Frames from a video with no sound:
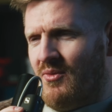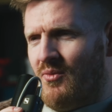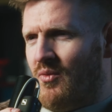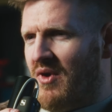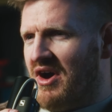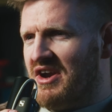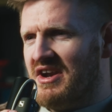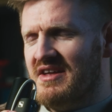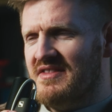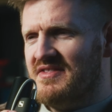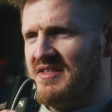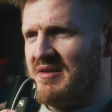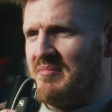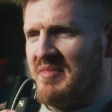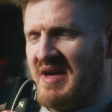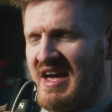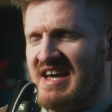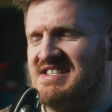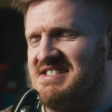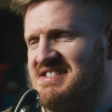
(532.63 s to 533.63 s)
one of the
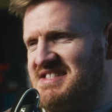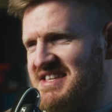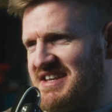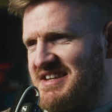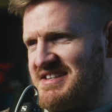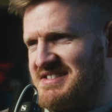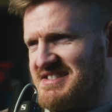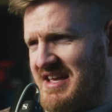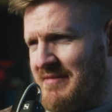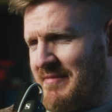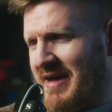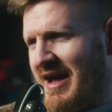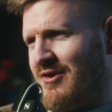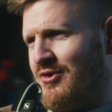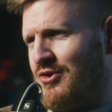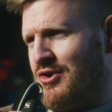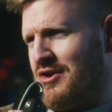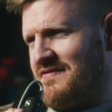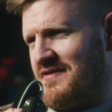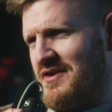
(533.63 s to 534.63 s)
best things about
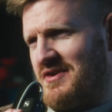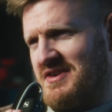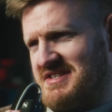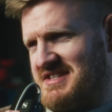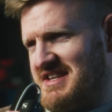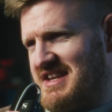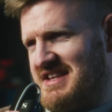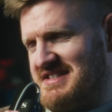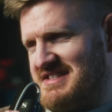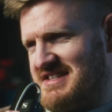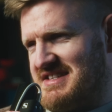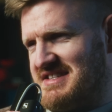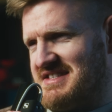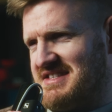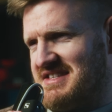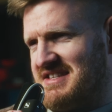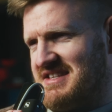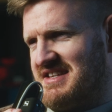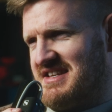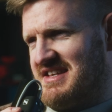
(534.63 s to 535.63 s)
autofocus
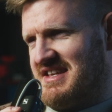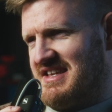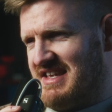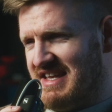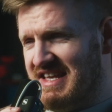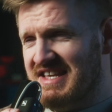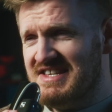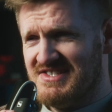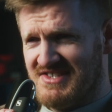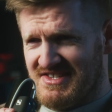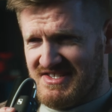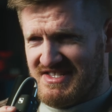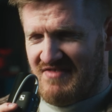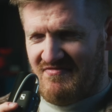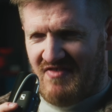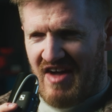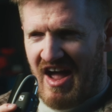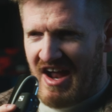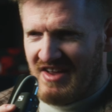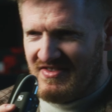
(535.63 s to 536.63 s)
lenses is just the
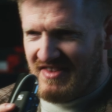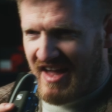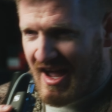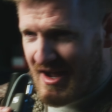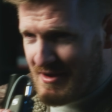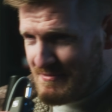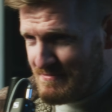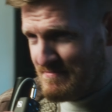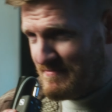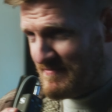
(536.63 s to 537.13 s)
fact that